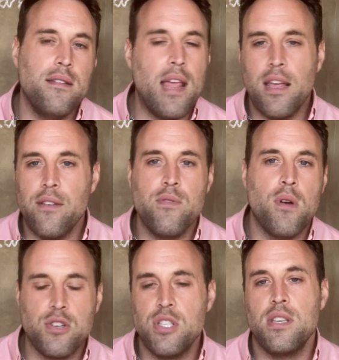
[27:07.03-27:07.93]
negative
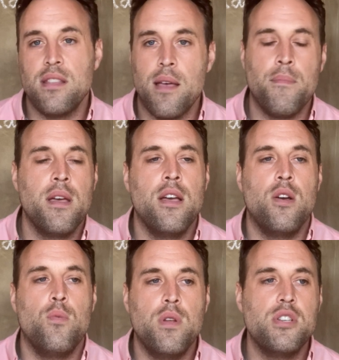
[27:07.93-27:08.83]
emotions in them.
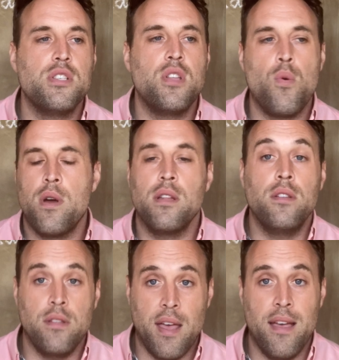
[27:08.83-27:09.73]
We just don't want
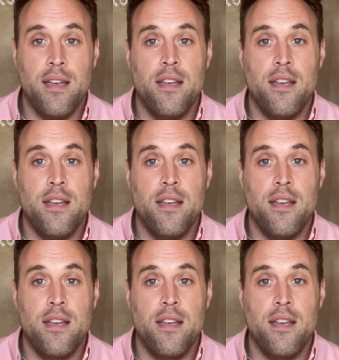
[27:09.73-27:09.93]
to do that.